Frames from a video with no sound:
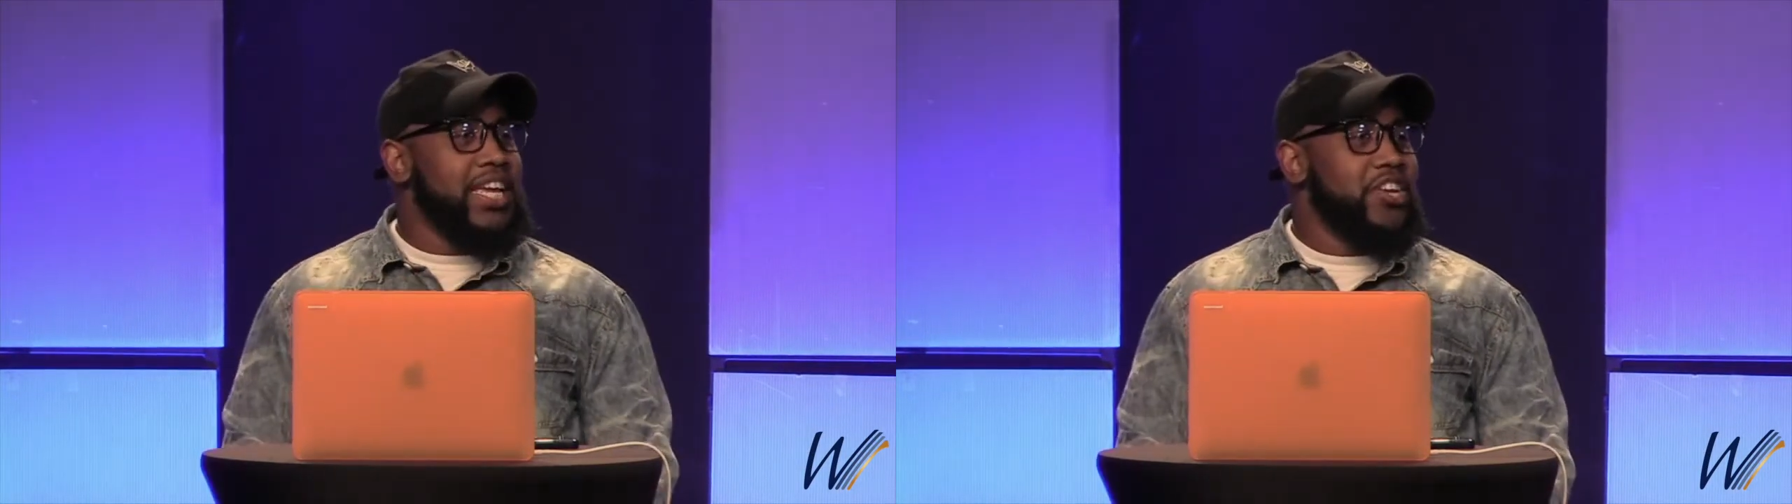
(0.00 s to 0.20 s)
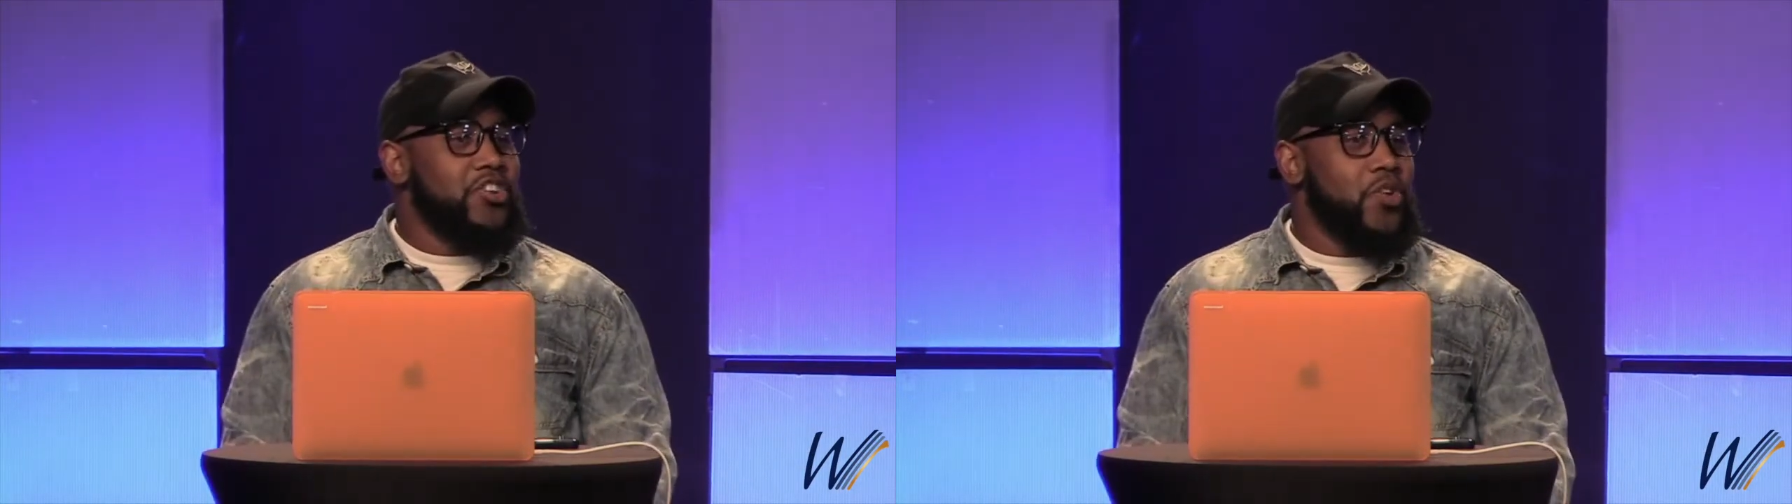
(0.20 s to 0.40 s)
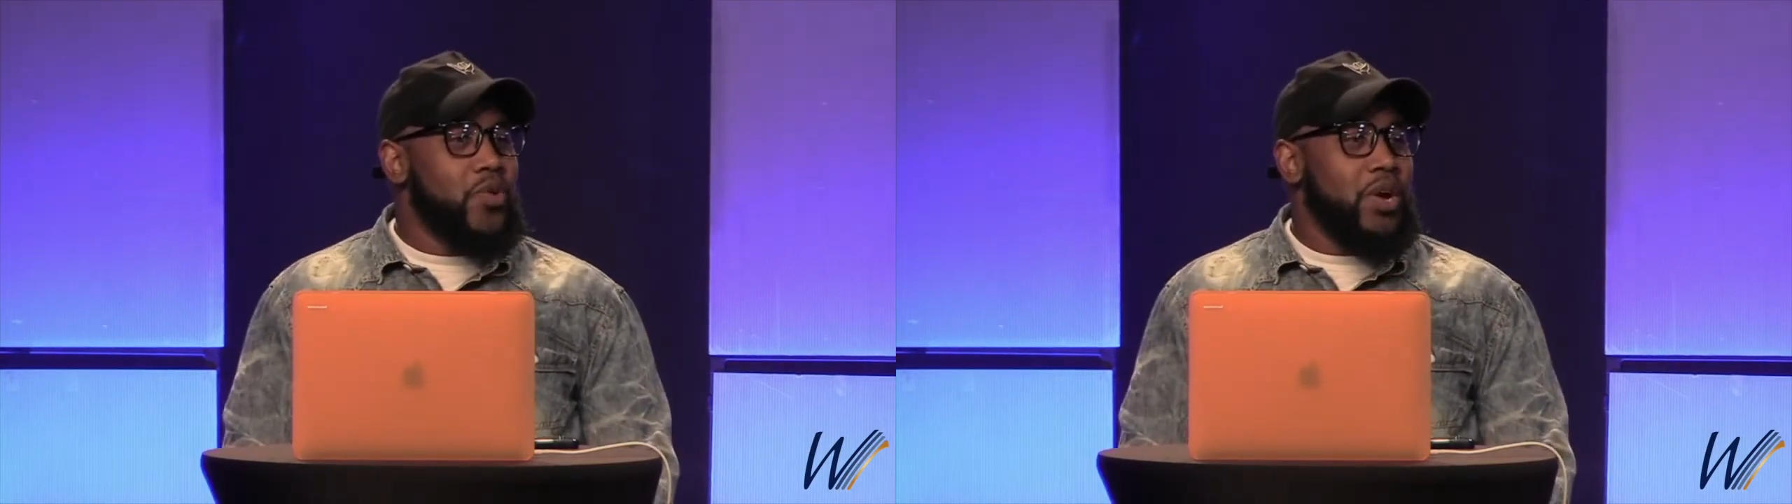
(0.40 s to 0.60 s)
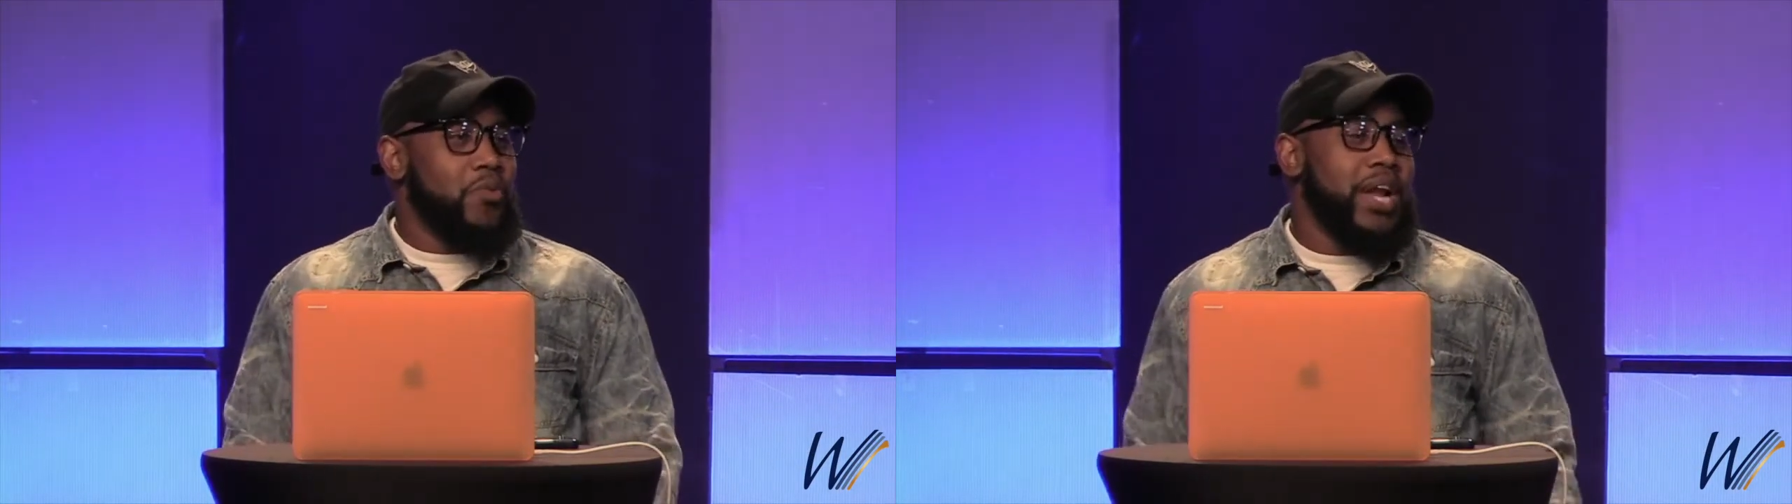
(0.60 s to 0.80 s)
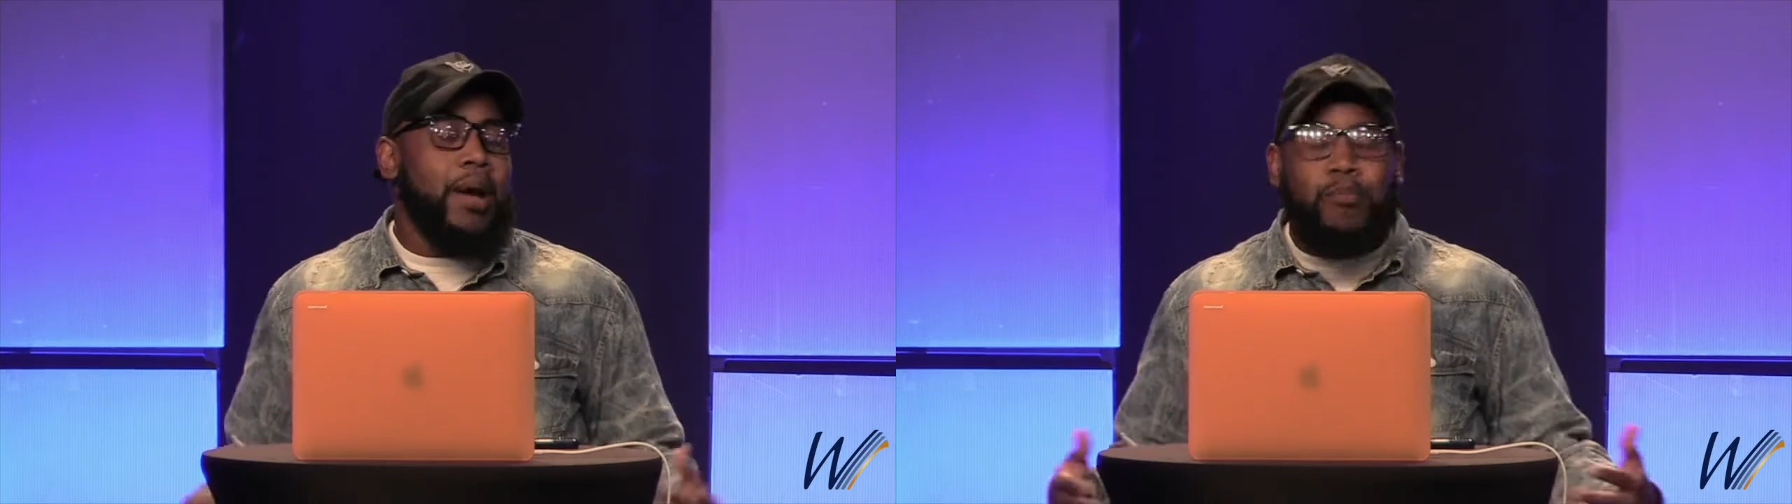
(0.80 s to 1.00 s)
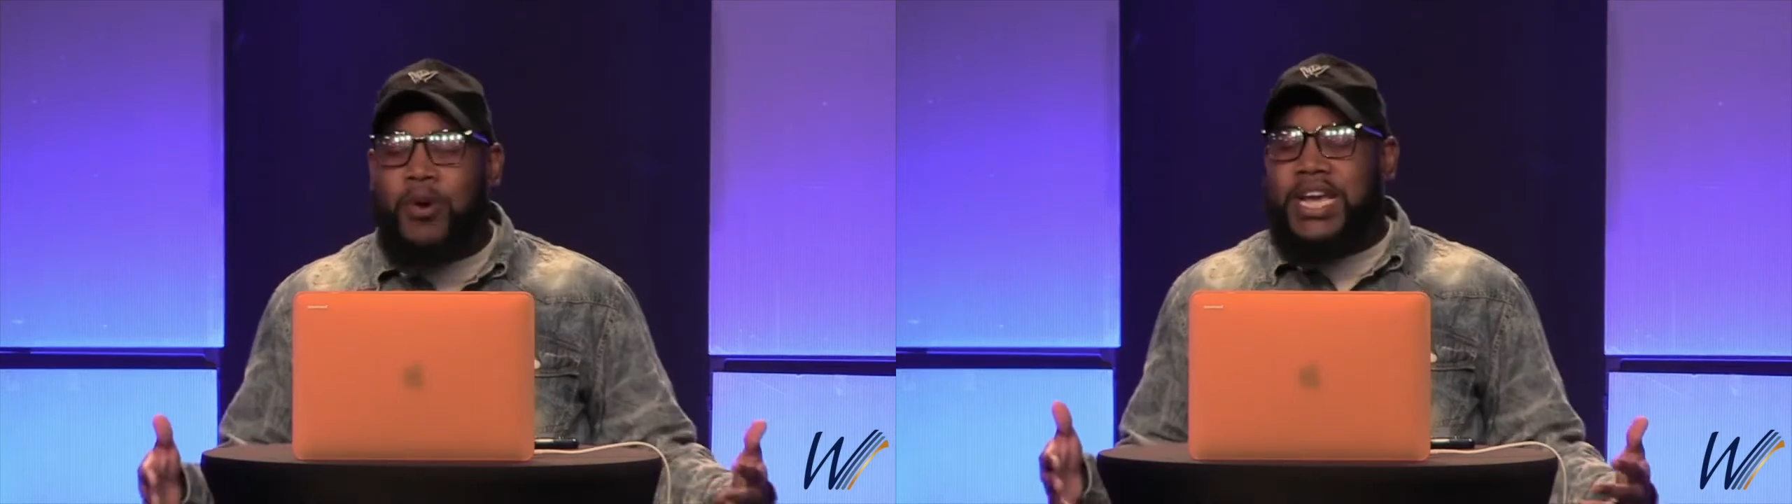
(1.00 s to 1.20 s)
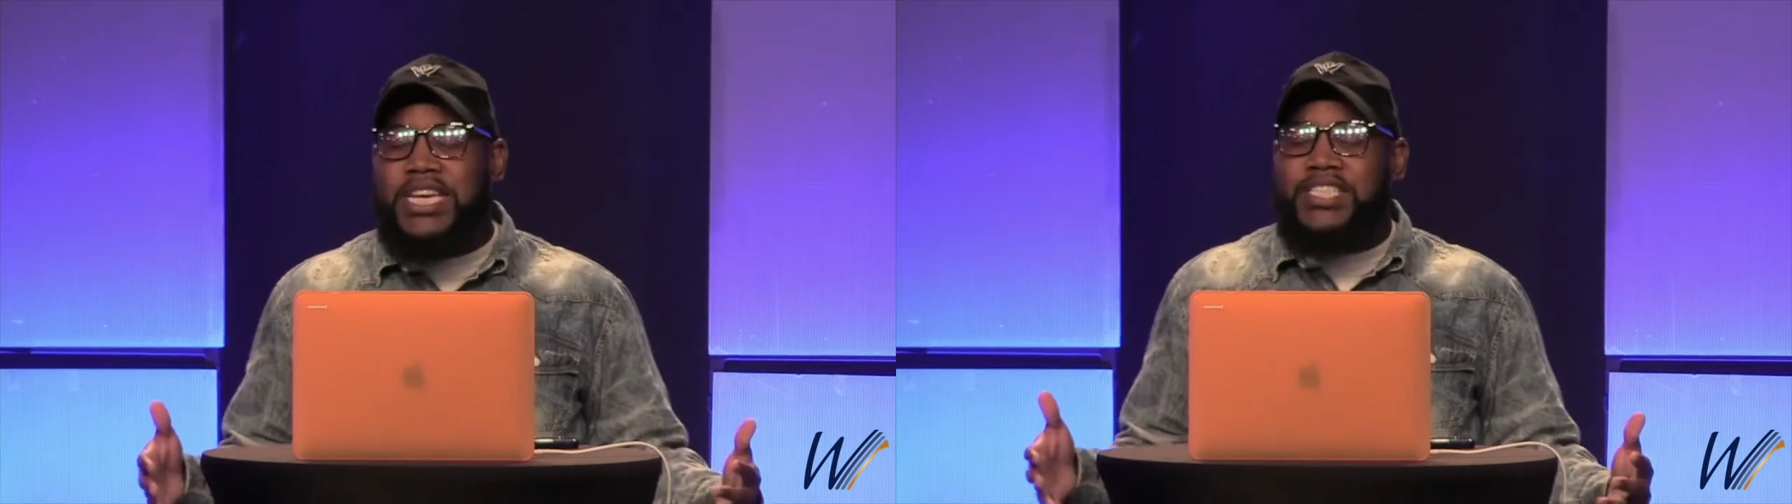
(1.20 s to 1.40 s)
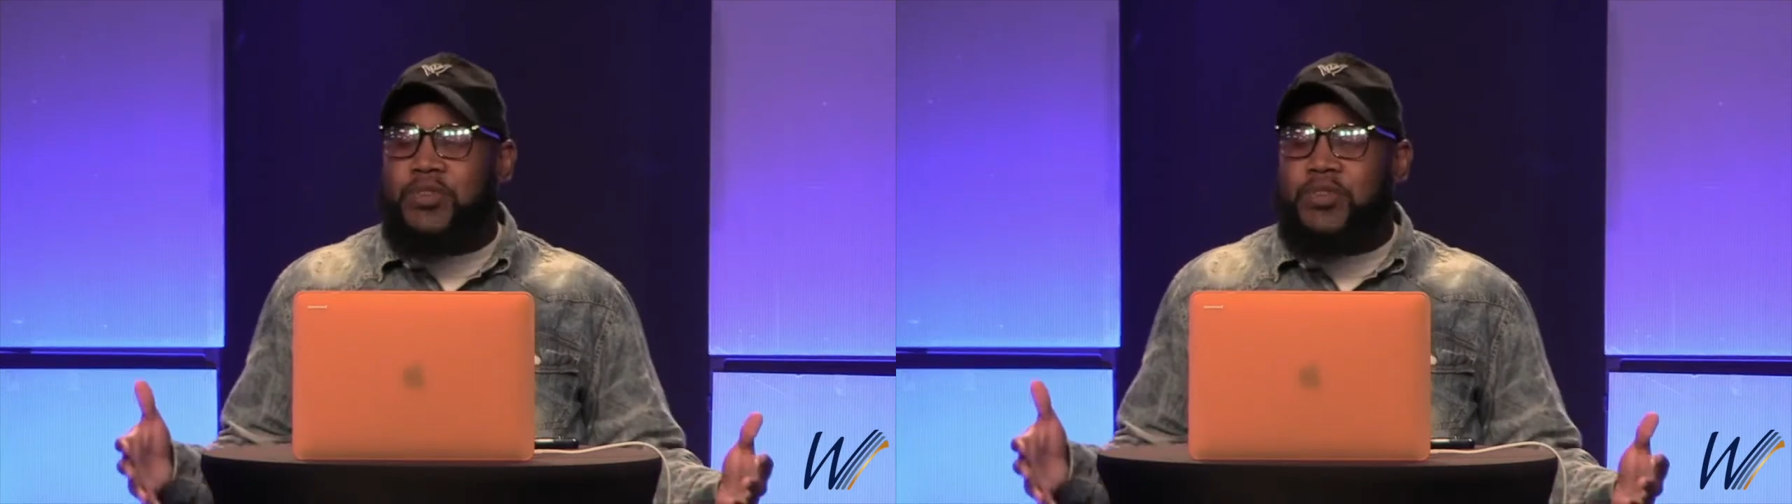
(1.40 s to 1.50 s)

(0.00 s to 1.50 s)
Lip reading: you know what, when I praise